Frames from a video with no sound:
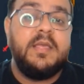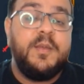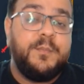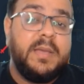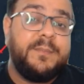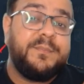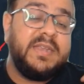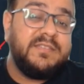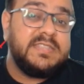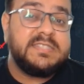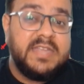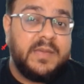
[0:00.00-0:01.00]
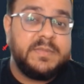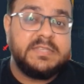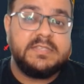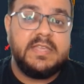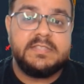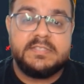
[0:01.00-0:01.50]
my previous damage,
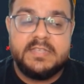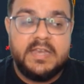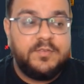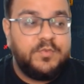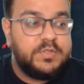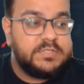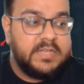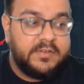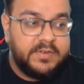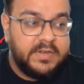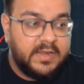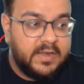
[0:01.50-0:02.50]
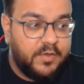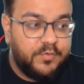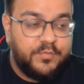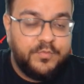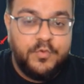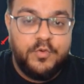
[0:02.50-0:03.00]
as I said, was hovering
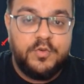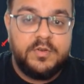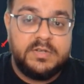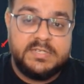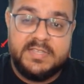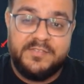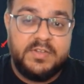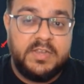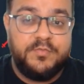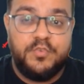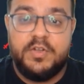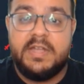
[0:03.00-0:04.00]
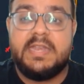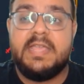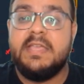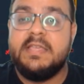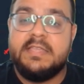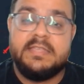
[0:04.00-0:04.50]
around 470,
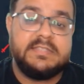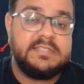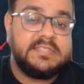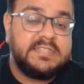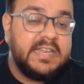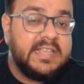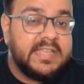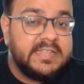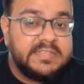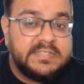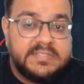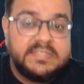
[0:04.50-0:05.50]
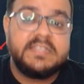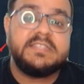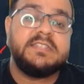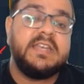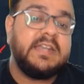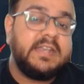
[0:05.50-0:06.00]
480. It's still
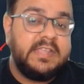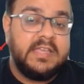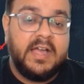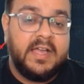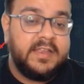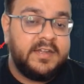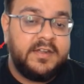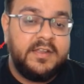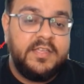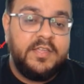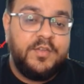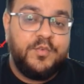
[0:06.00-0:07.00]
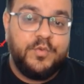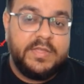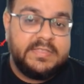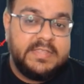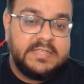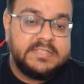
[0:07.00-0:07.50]
consistently higher.
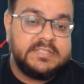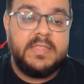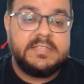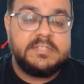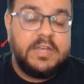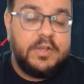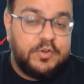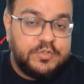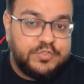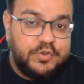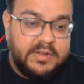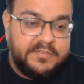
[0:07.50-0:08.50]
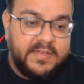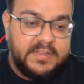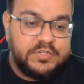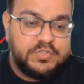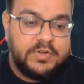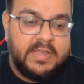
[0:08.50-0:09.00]
With this, still not sold if I
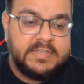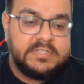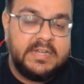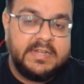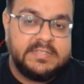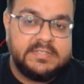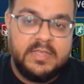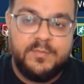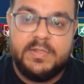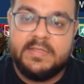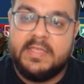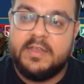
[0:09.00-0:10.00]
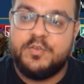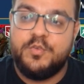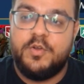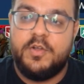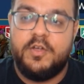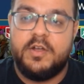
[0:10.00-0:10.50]
should actually disable the A2
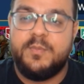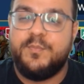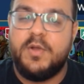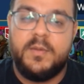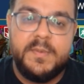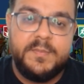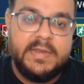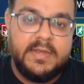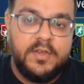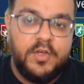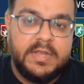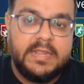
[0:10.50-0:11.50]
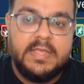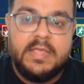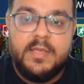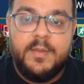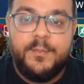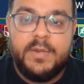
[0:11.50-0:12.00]
or not. Probably not.
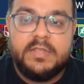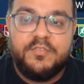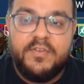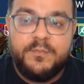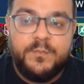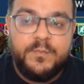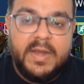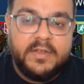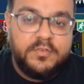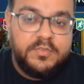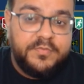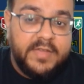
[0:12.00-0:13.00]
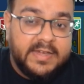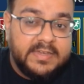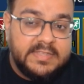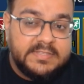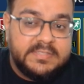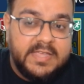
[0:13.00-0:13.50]
But the matter of the fact
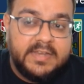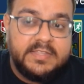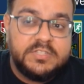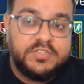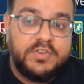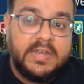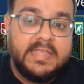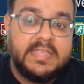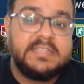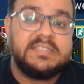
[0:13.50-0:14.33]
is that this relic is